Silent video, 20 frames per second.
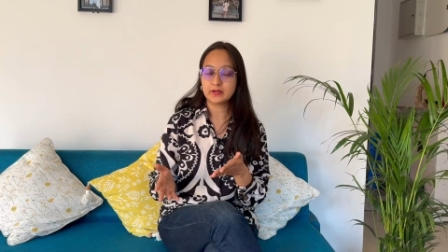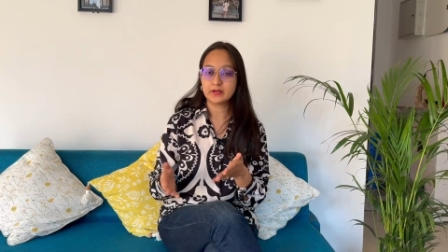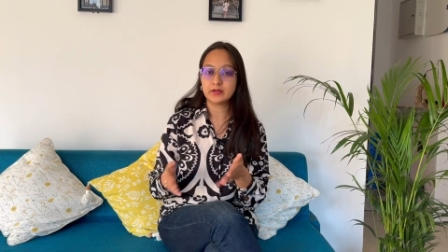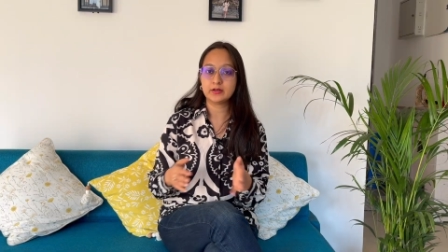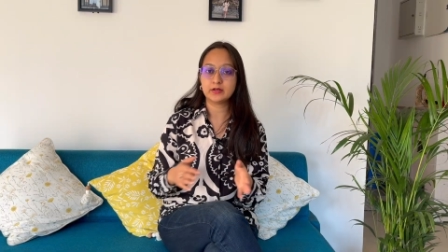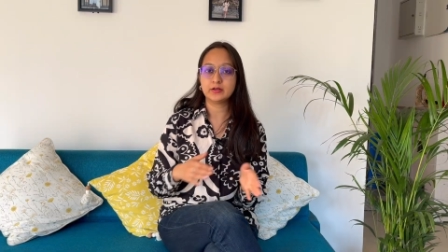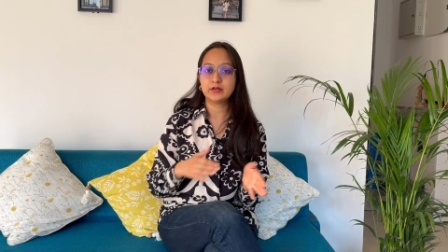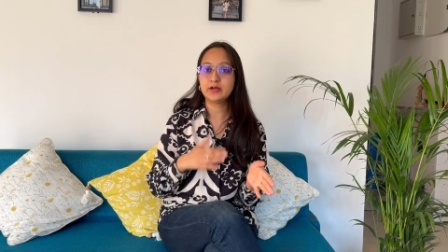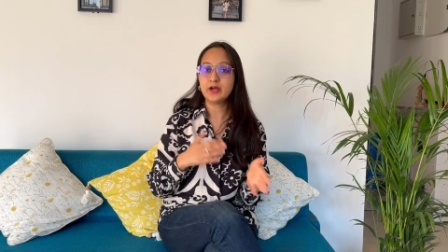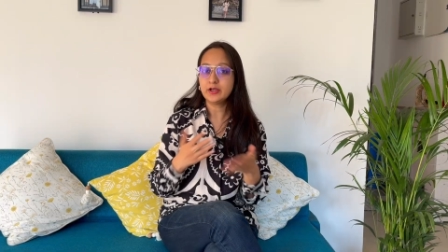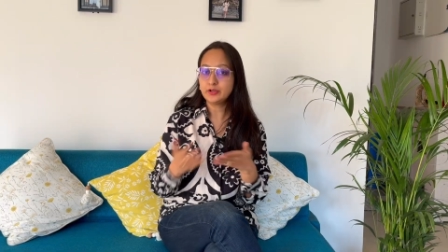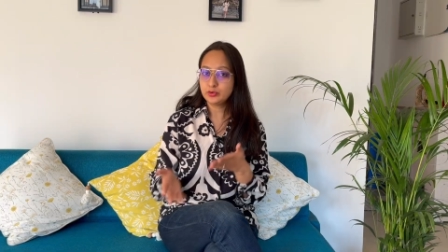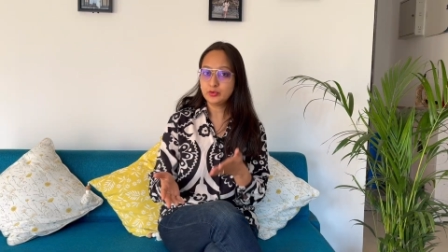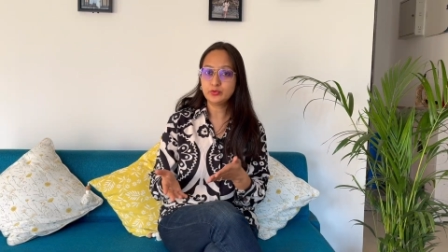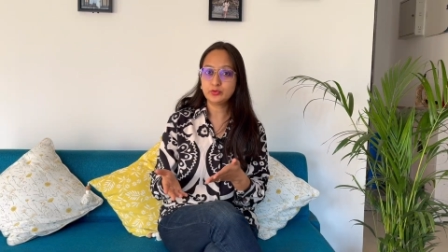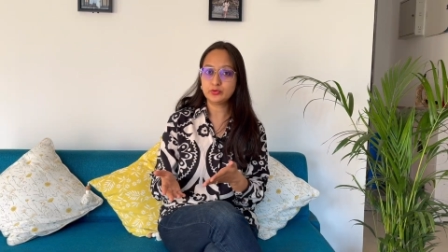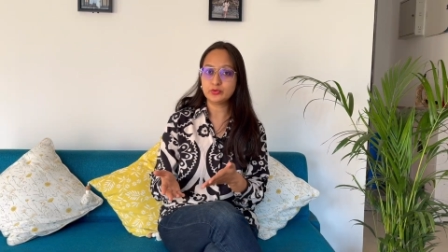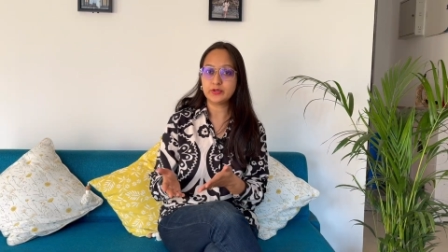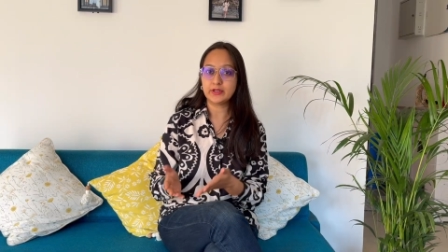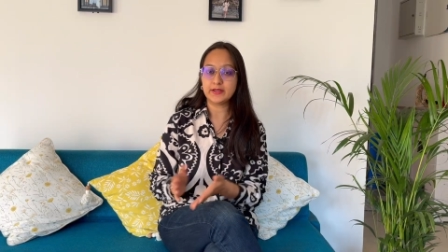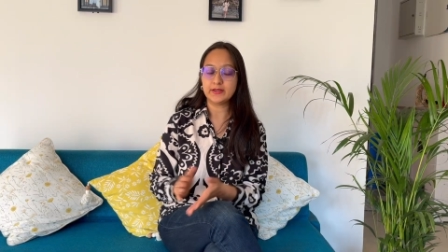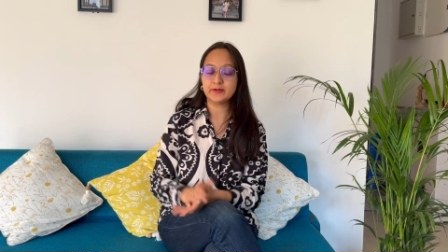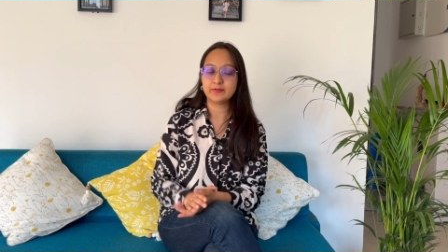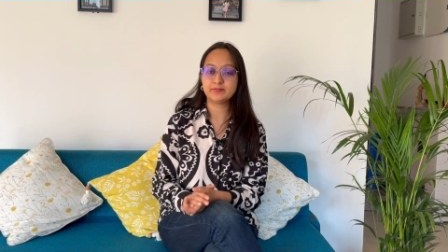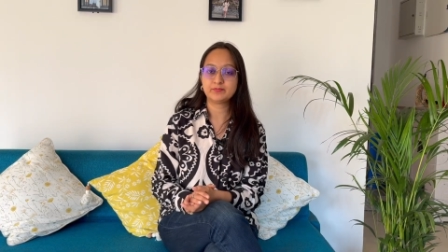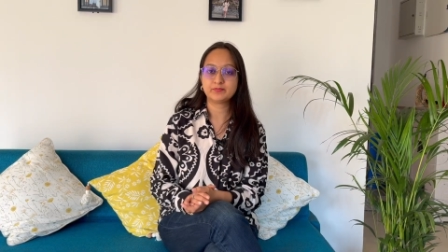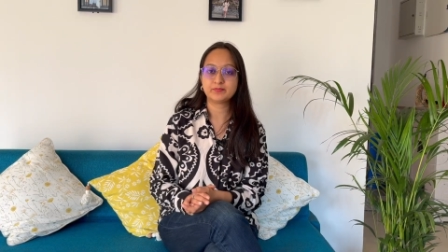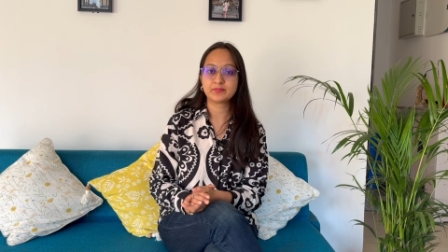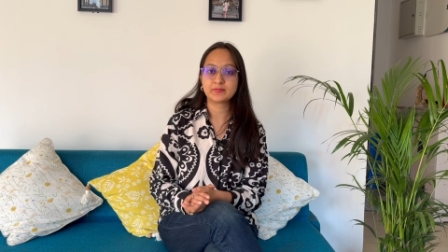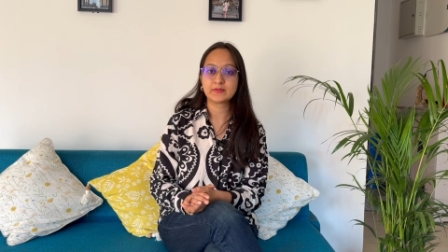Uh, cut to today.
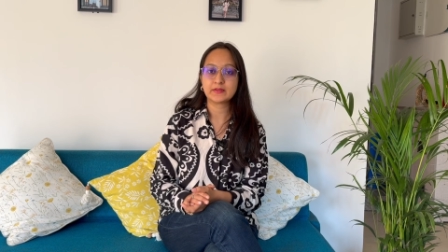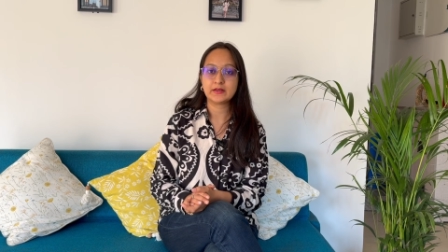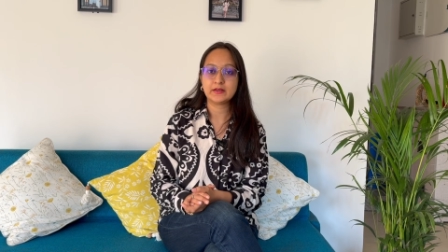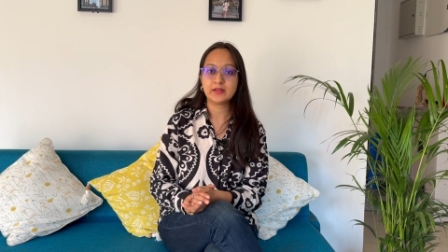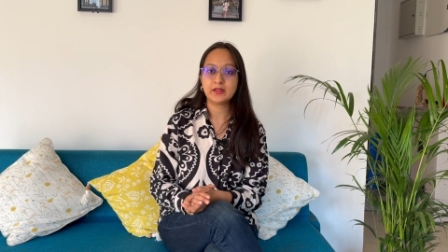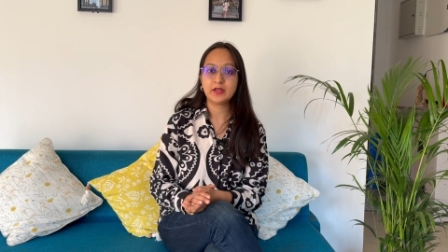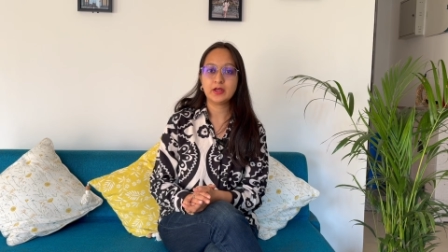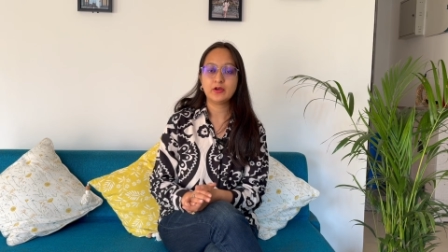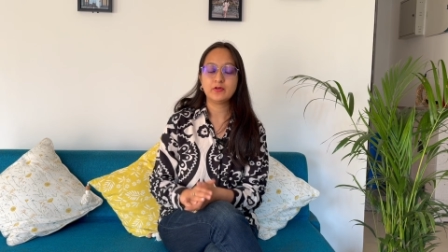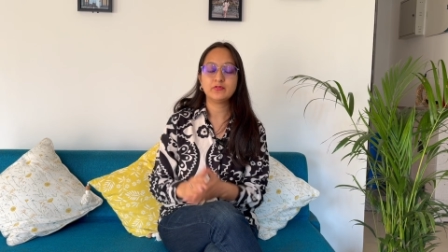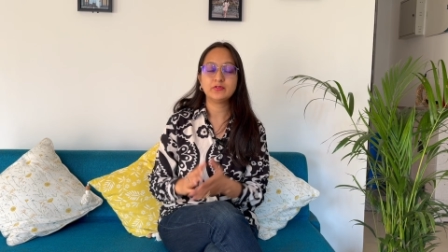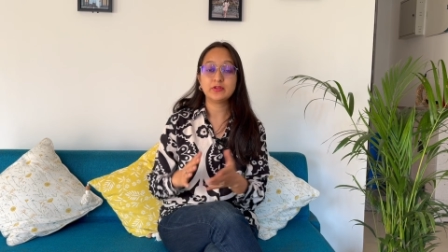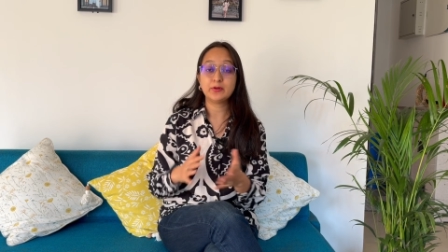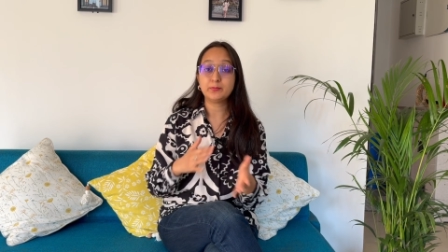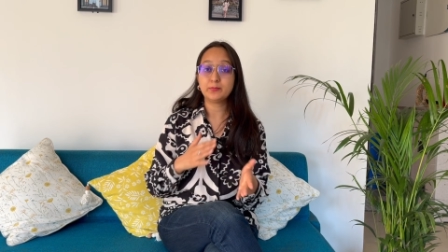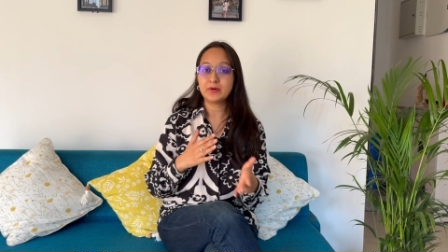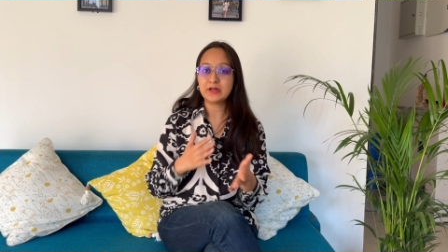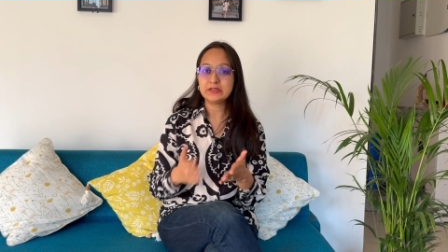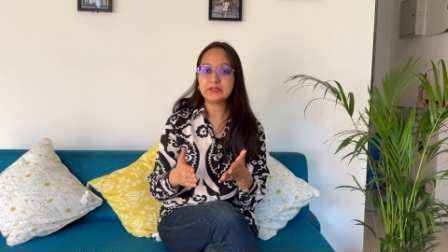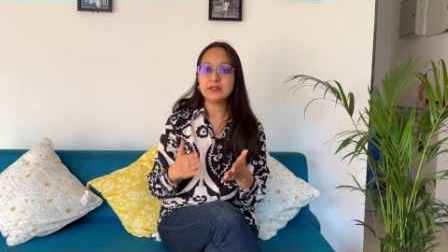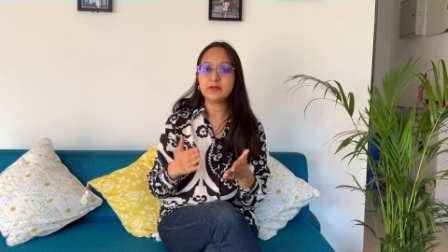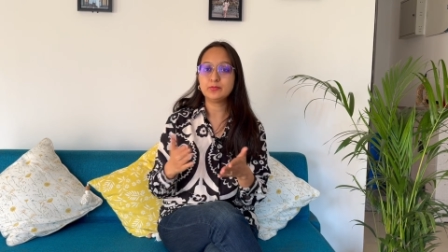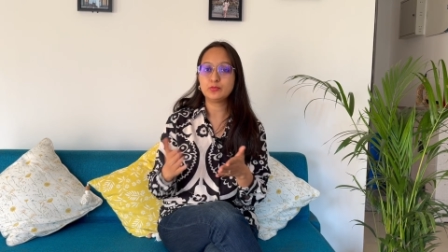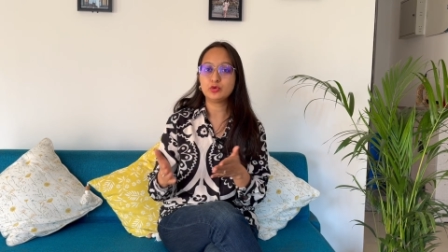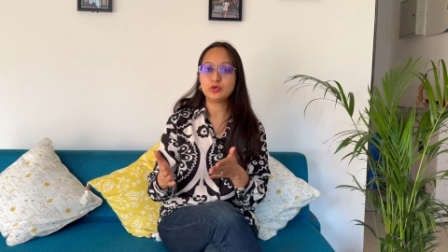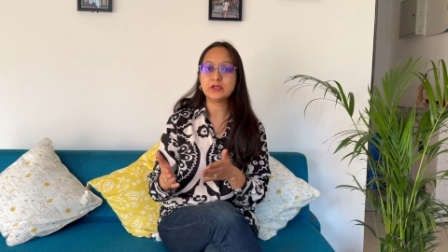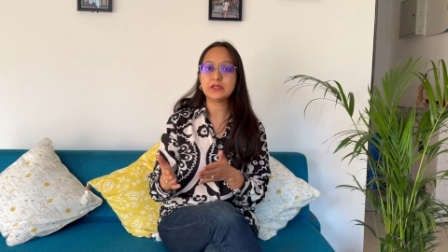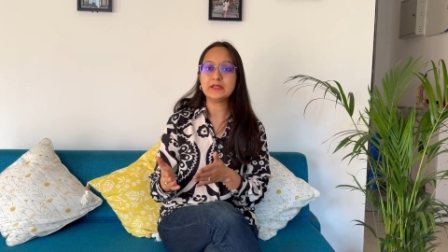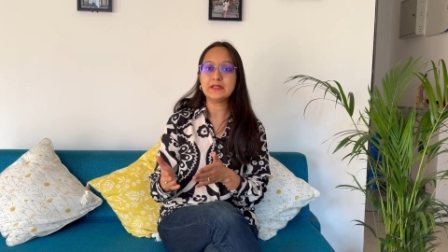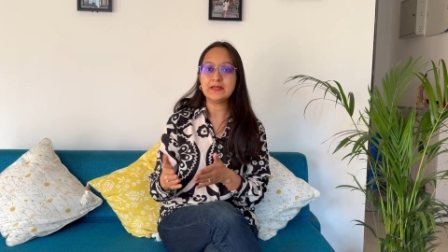With the
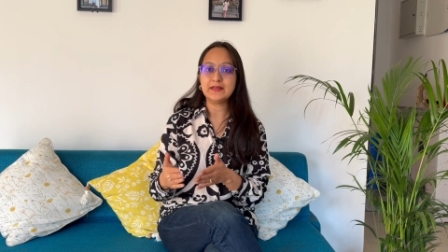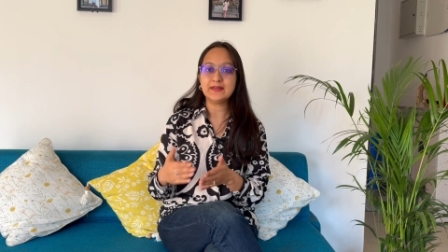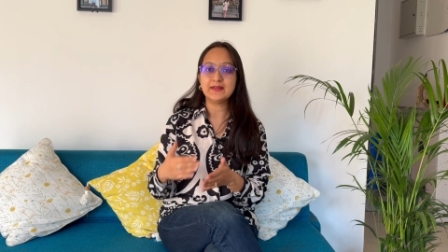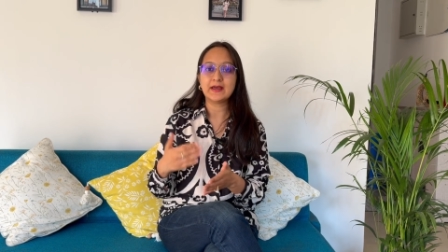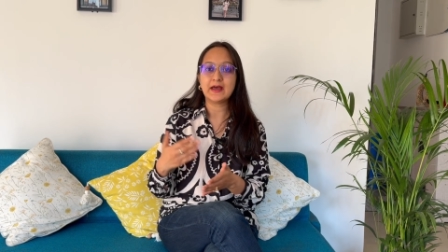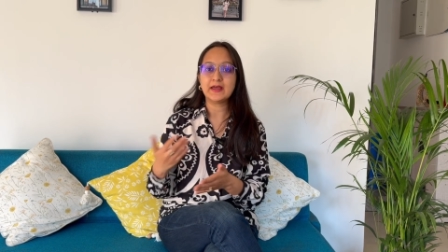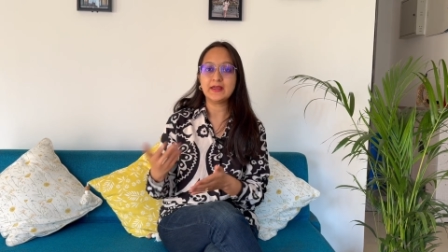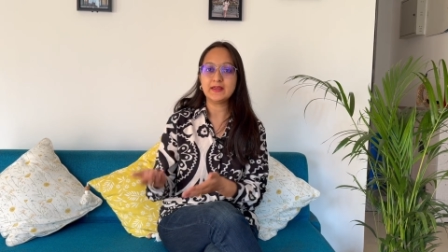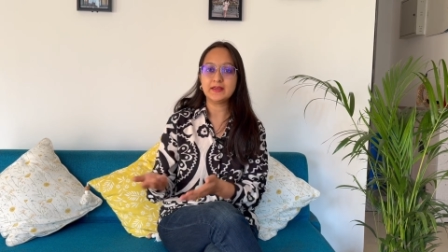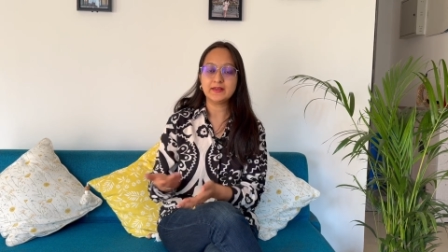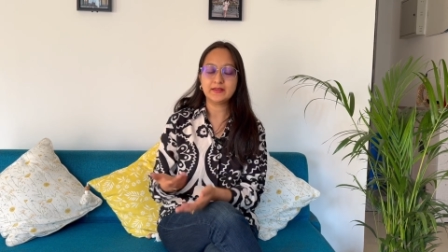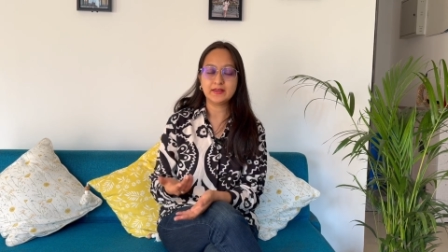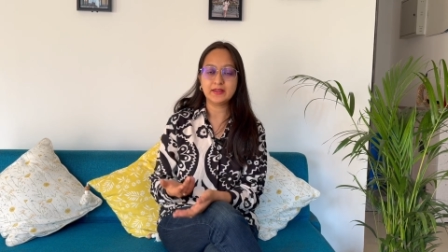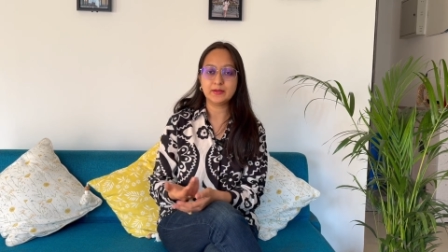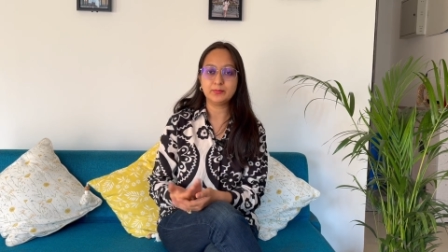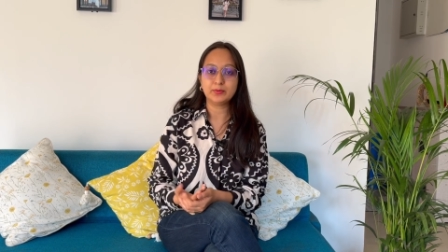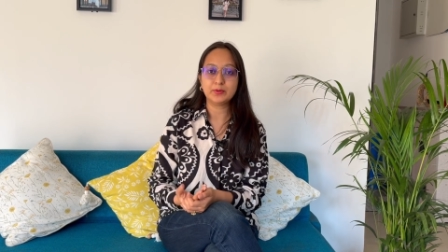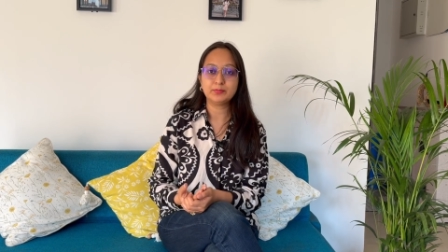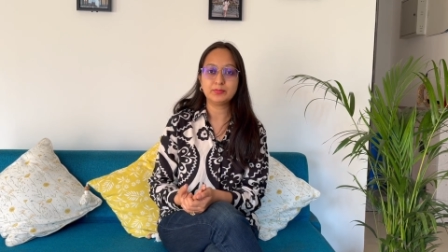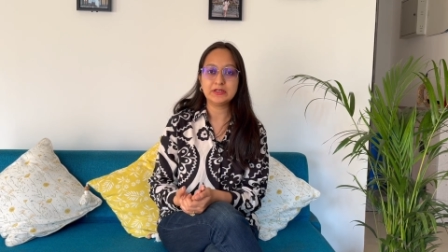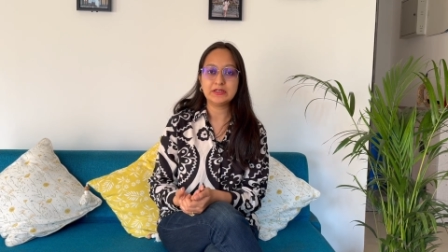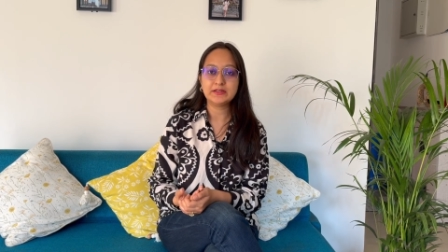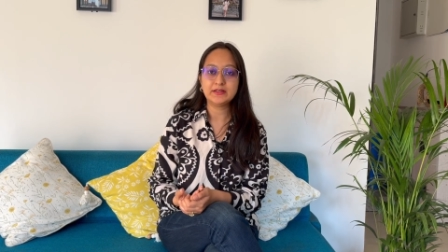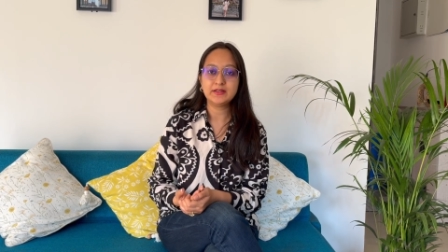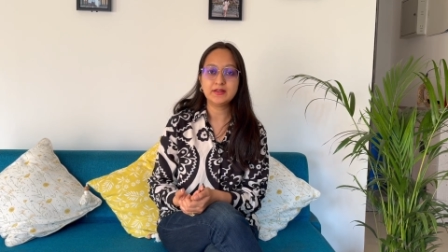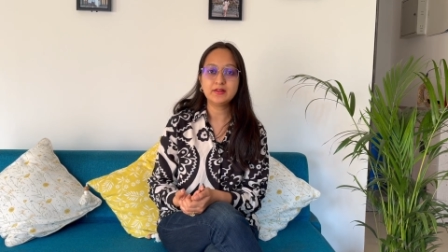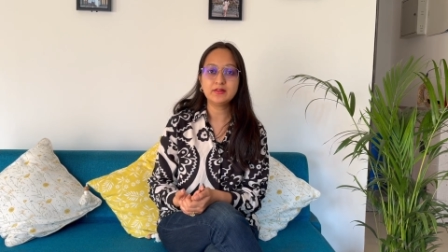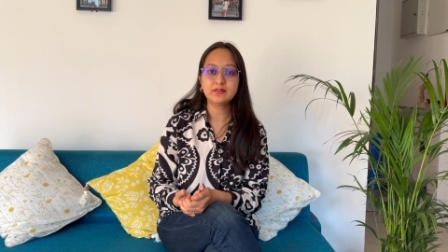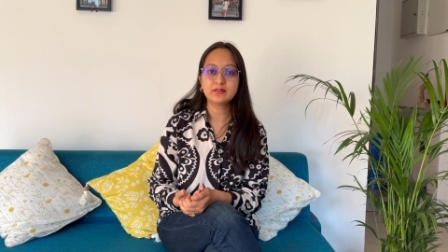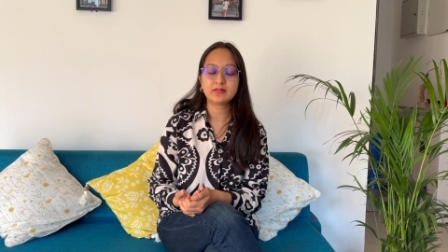multimodal AI
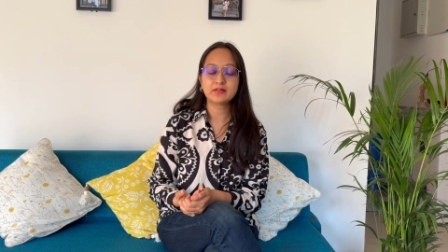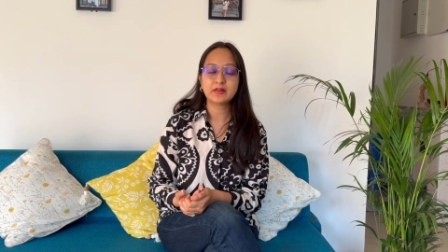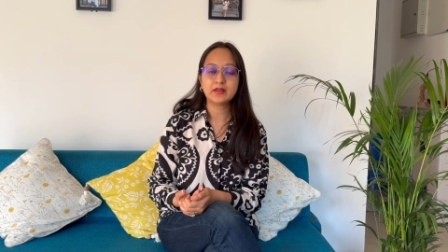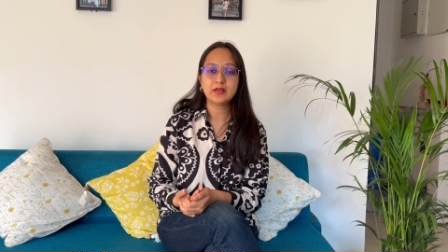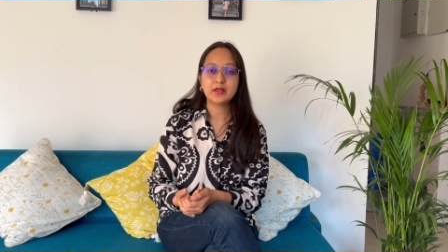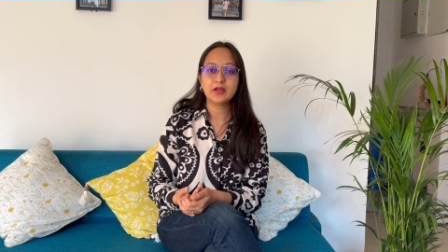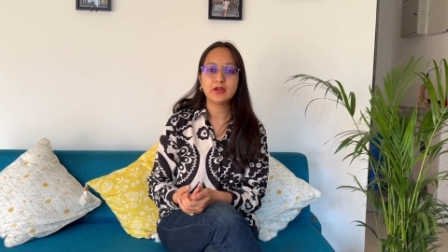capabilities,